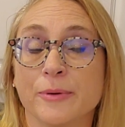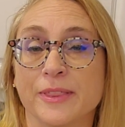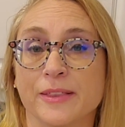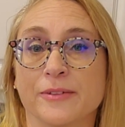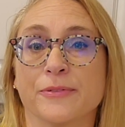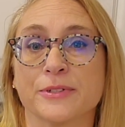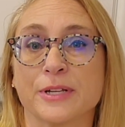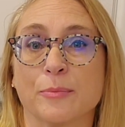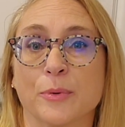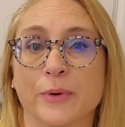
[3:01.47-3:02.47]
within the
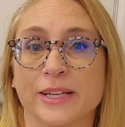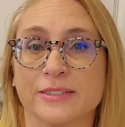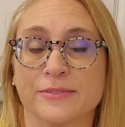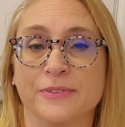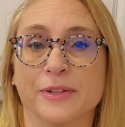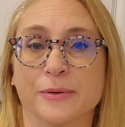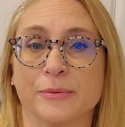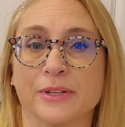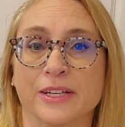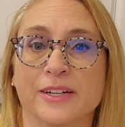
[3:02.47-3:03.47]
first couple weeks of feeling
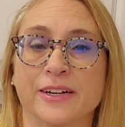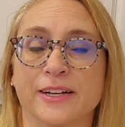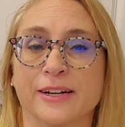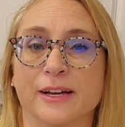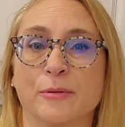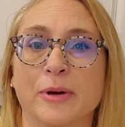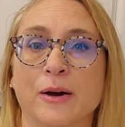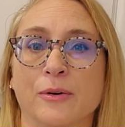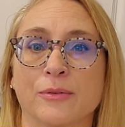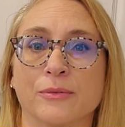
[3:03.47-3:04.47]
really good
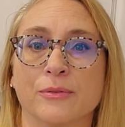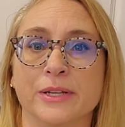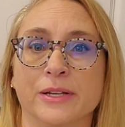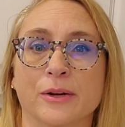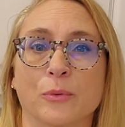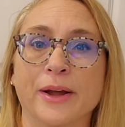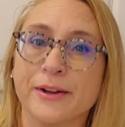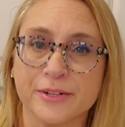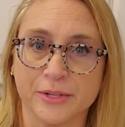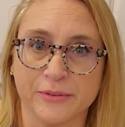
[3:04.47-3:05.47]
about, what
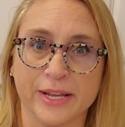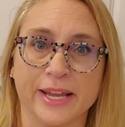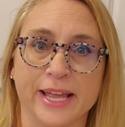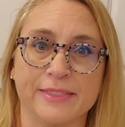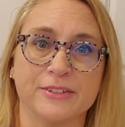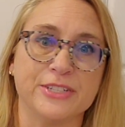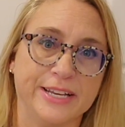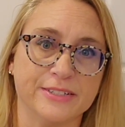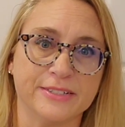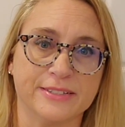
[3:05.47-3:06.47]
you're doing and the
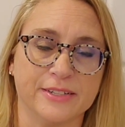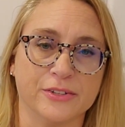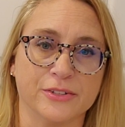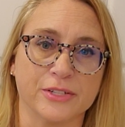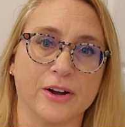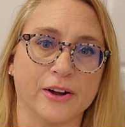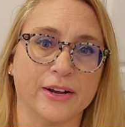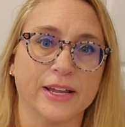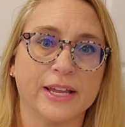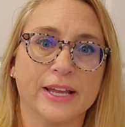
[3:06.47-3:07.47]
changes in your
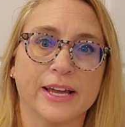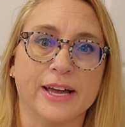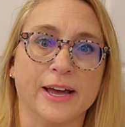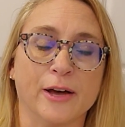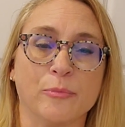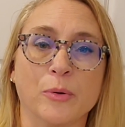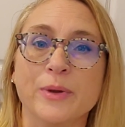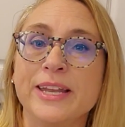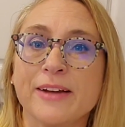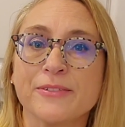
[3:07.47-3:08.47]
dog. But
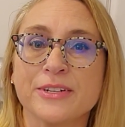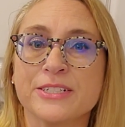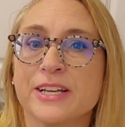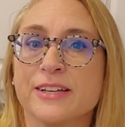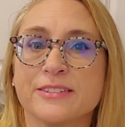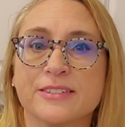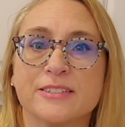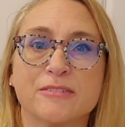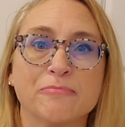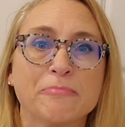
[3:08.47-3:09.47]
we never
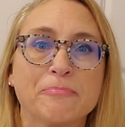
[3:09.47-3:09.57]
just